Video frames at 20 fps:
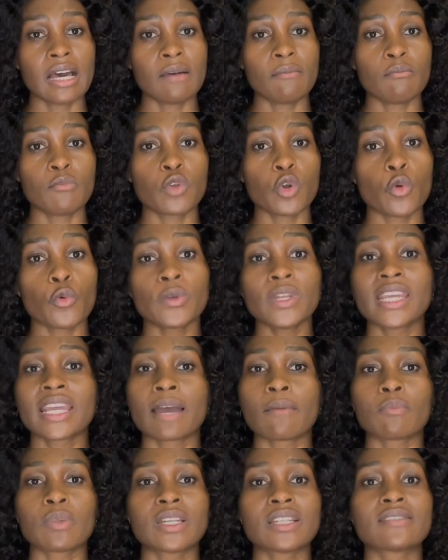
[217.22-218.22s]
The only
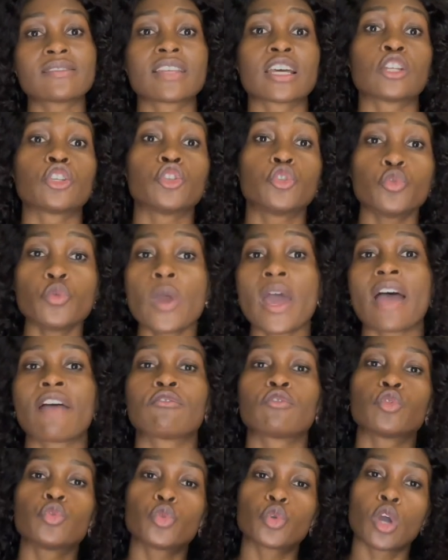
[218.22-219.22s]
companies that do
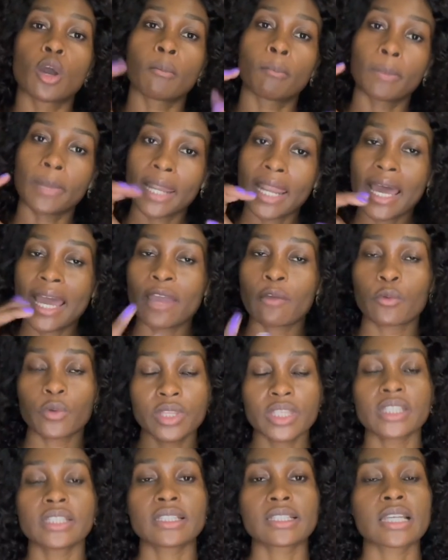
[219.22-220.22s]
have to comply
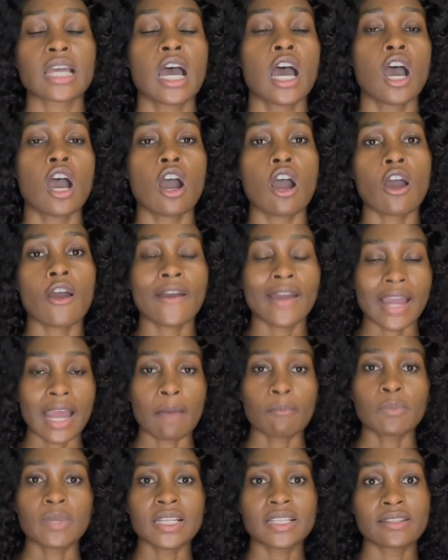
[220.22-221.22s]
with it are
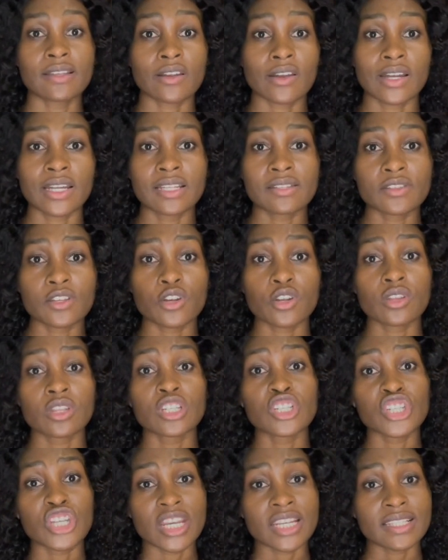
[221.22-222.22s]
companies that are listed on
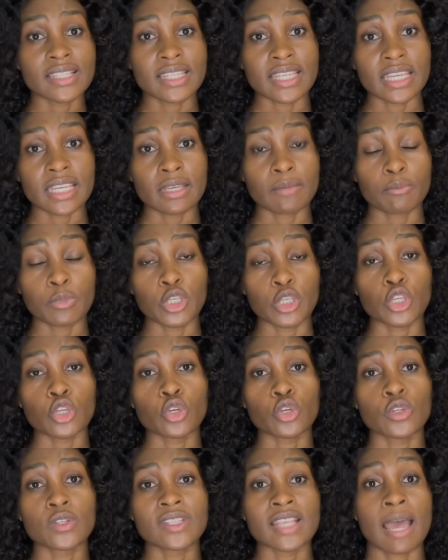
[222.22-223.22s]
the JSE,
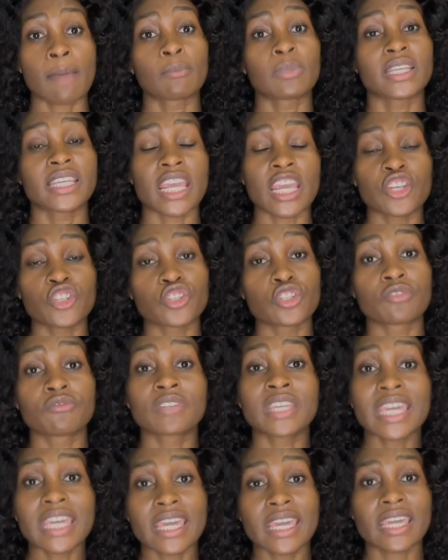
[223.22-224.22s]
because application
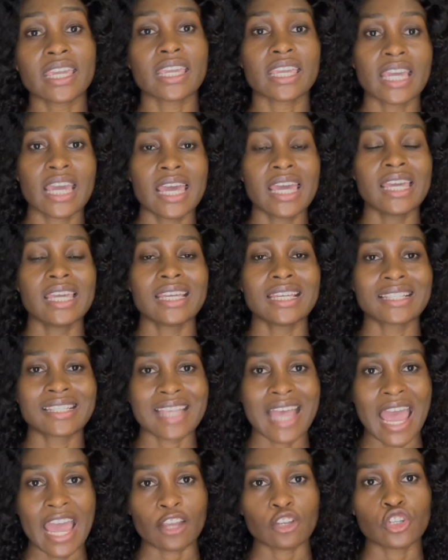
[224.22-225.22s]
of King
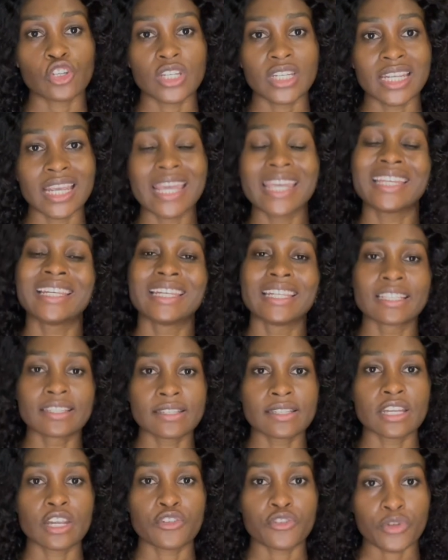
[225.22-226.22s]
is actually a
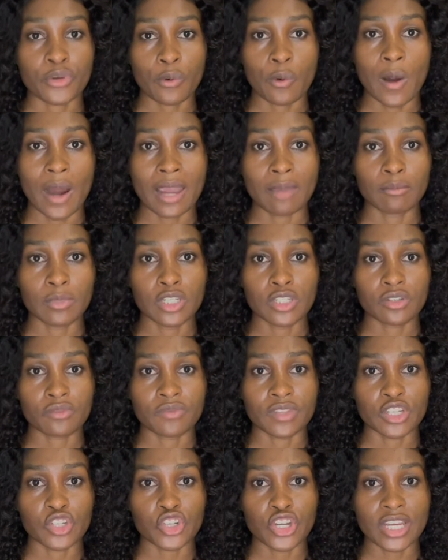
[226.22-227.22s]
listing requirement
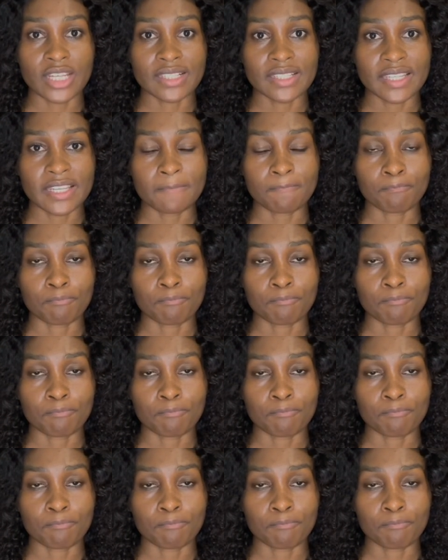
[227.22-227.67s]
of the JSE.